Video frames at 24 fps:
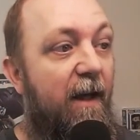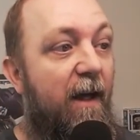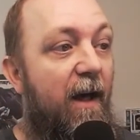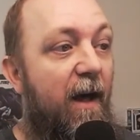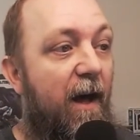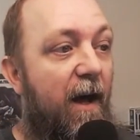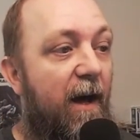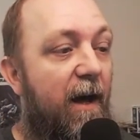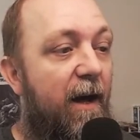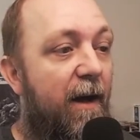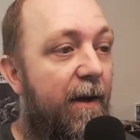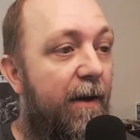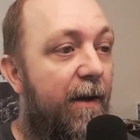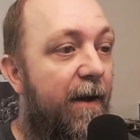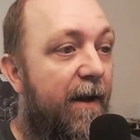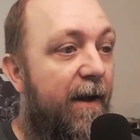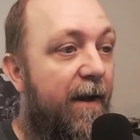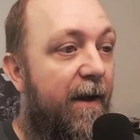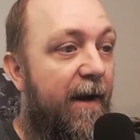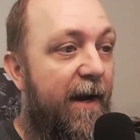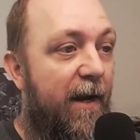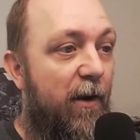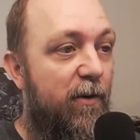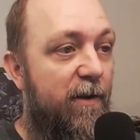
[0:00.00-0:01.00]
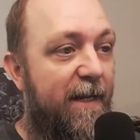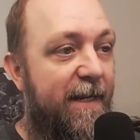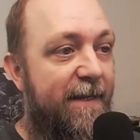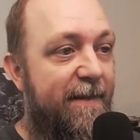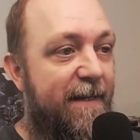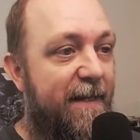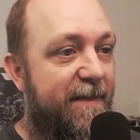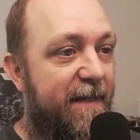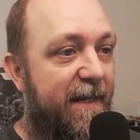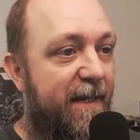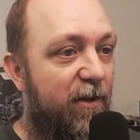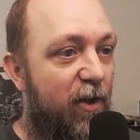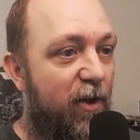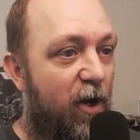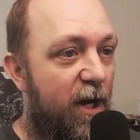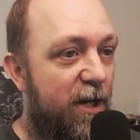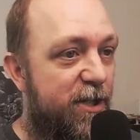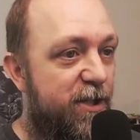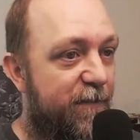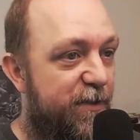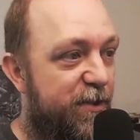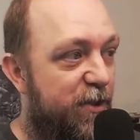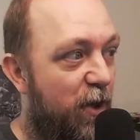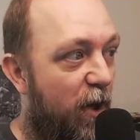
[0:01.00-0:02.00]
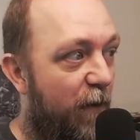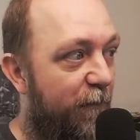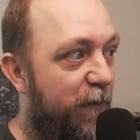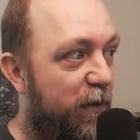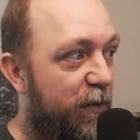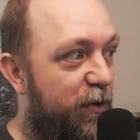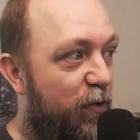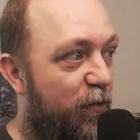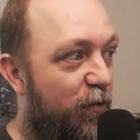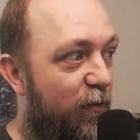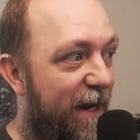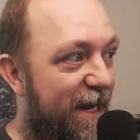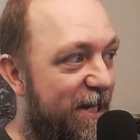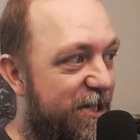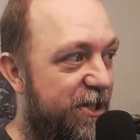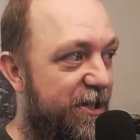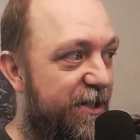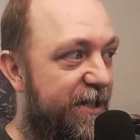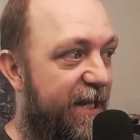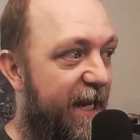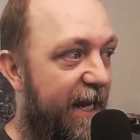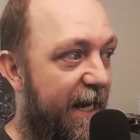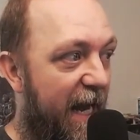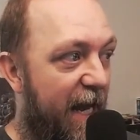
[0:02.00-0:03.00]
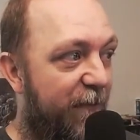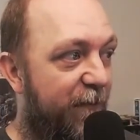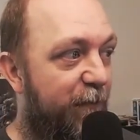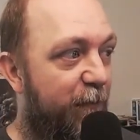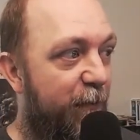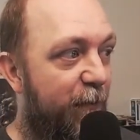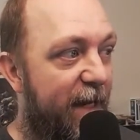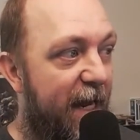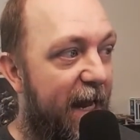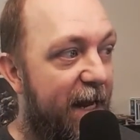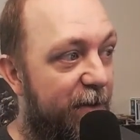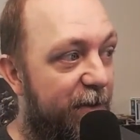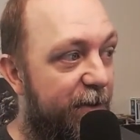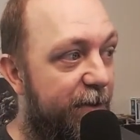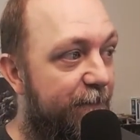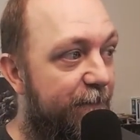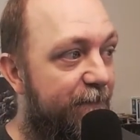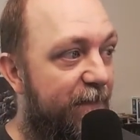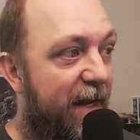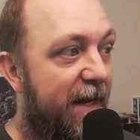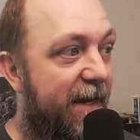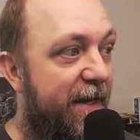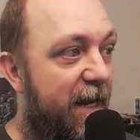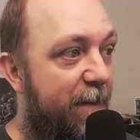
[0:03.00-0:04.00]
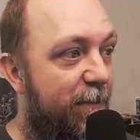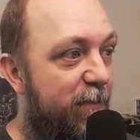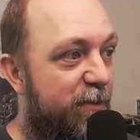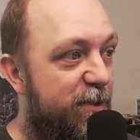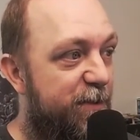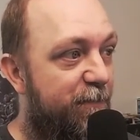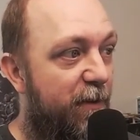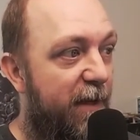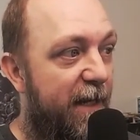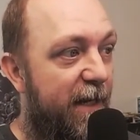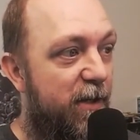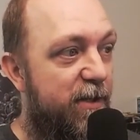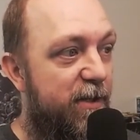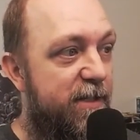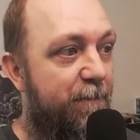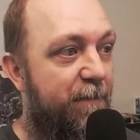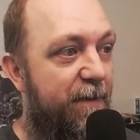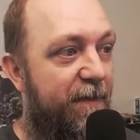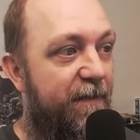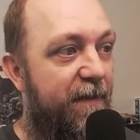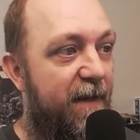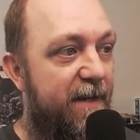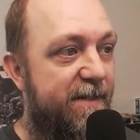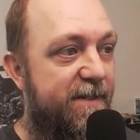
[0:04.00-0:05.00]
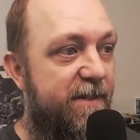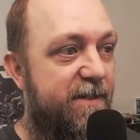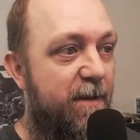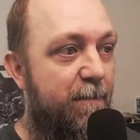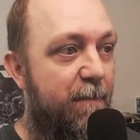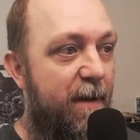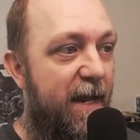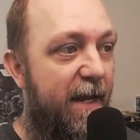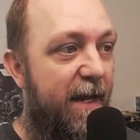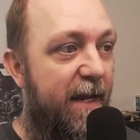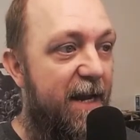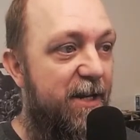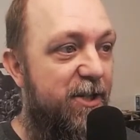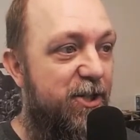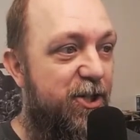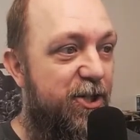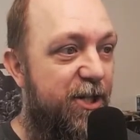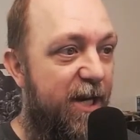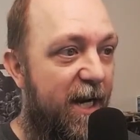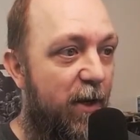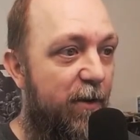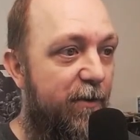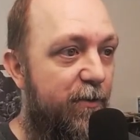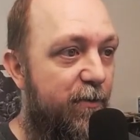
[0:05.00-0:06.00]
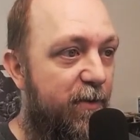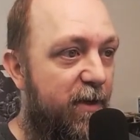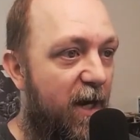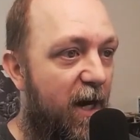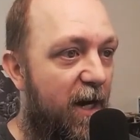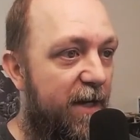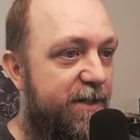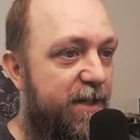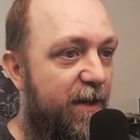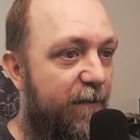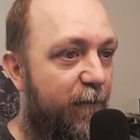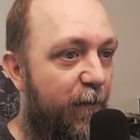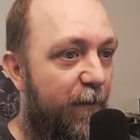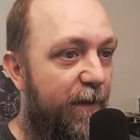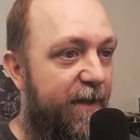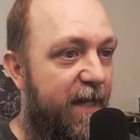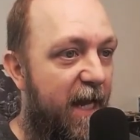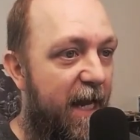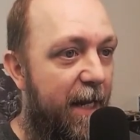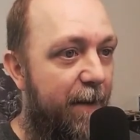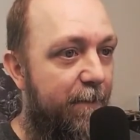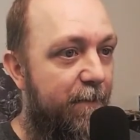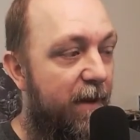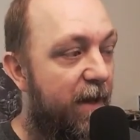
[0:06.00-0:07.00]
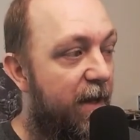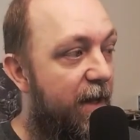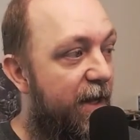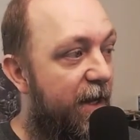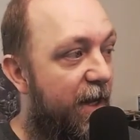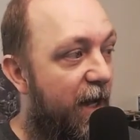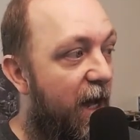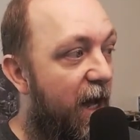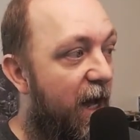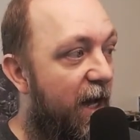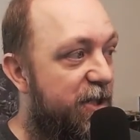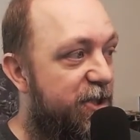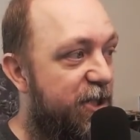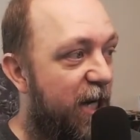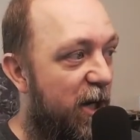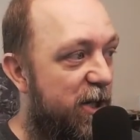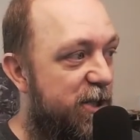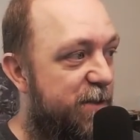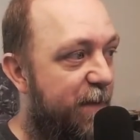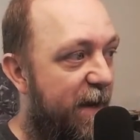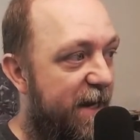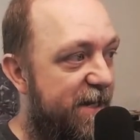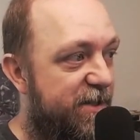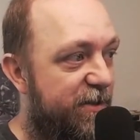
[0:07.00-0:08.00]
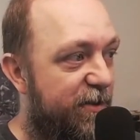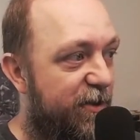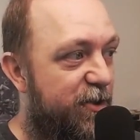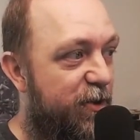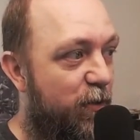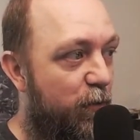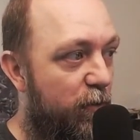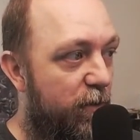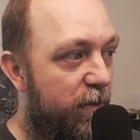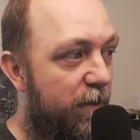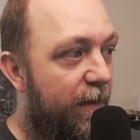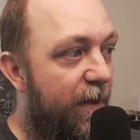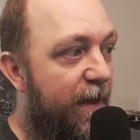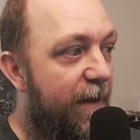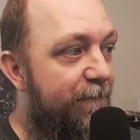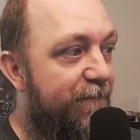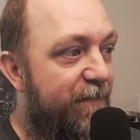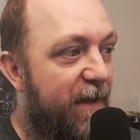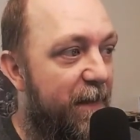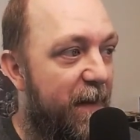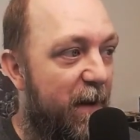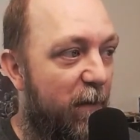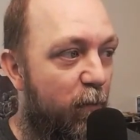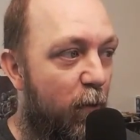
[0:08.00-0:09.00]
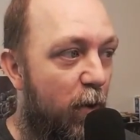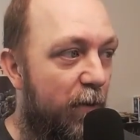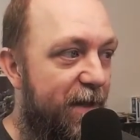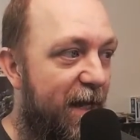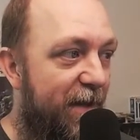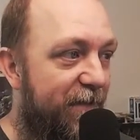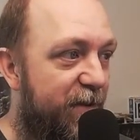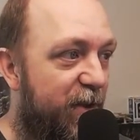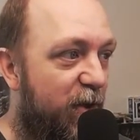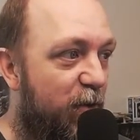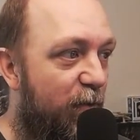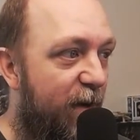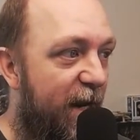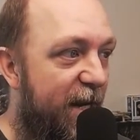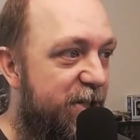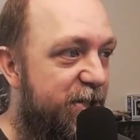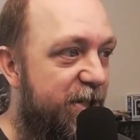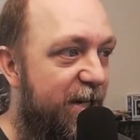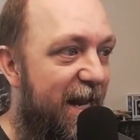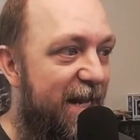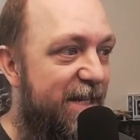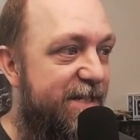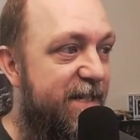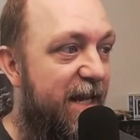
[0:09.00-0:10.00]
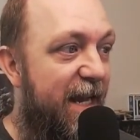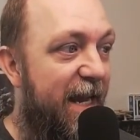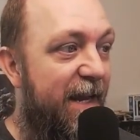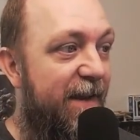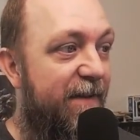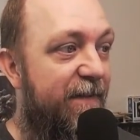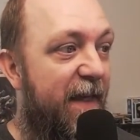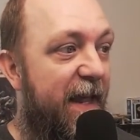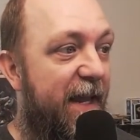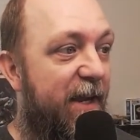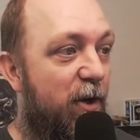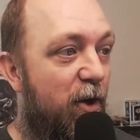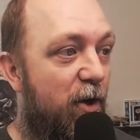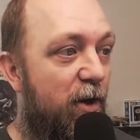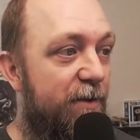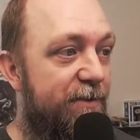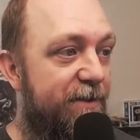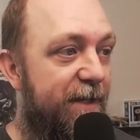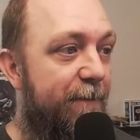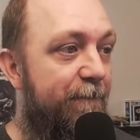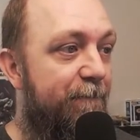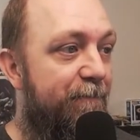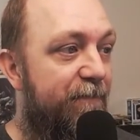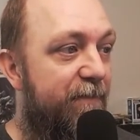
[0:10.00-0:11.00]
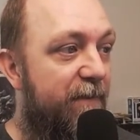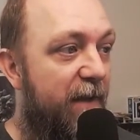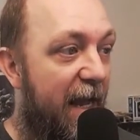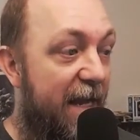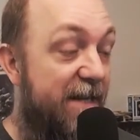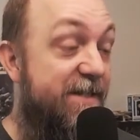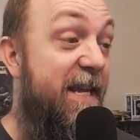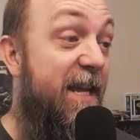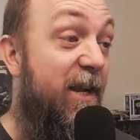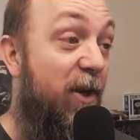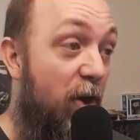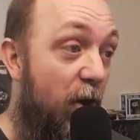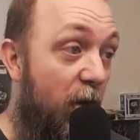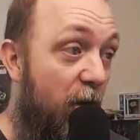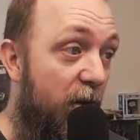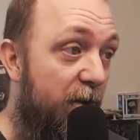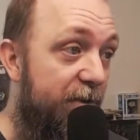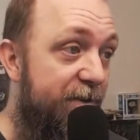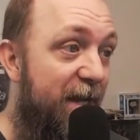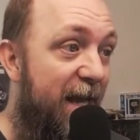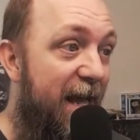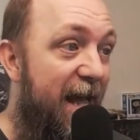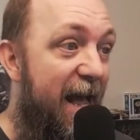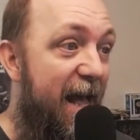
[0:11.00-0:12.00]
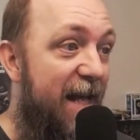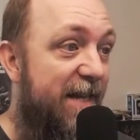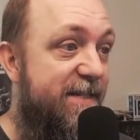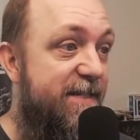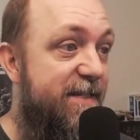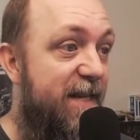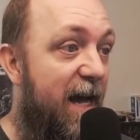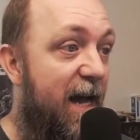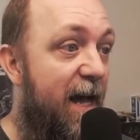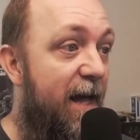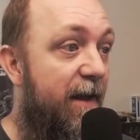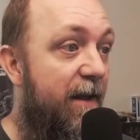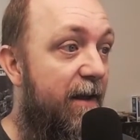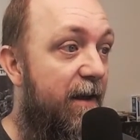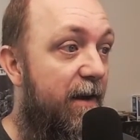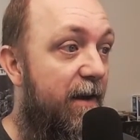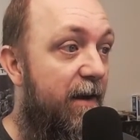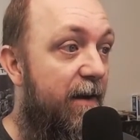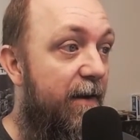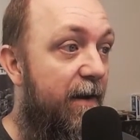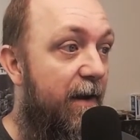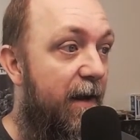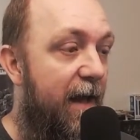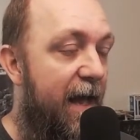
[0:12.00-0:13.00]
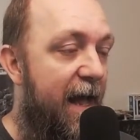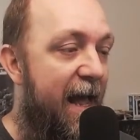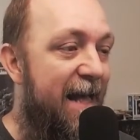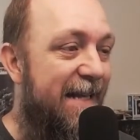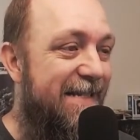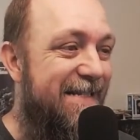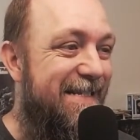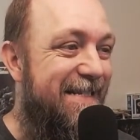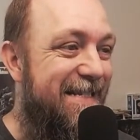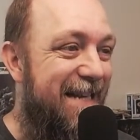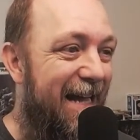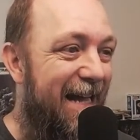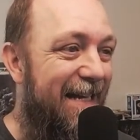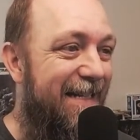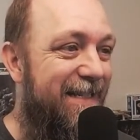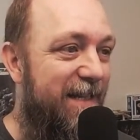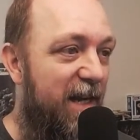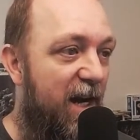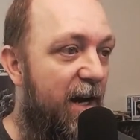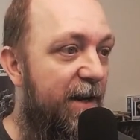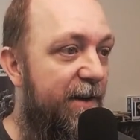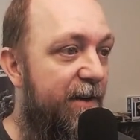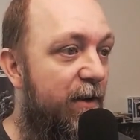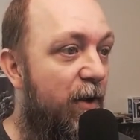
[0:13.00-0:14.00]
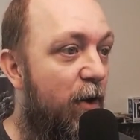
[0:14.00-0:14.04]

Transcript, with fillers: Uh, heralding that the launch of the Starfield Creation Kit, a free editor, and enables players at Bethesda to make and share new content for the game. Uh, Shattered Space looks cool, and they rolled out the creation as a they called it as they called as not has not gone